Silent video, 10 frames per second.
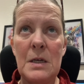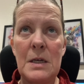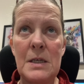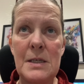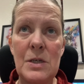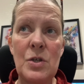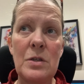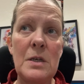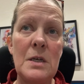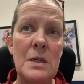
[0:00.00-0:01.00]

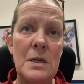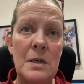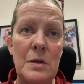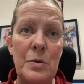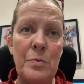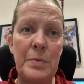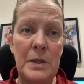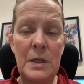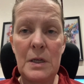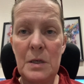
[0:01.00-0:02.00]
essentially,
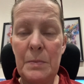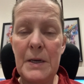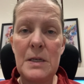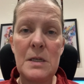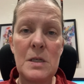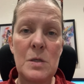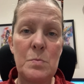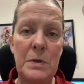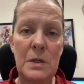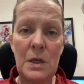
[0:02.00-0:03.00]
building independence,
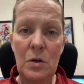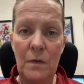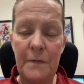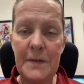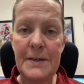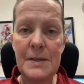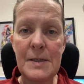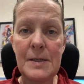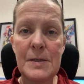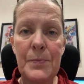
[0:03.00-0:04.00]
building
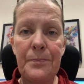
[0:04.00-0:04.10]
confidence,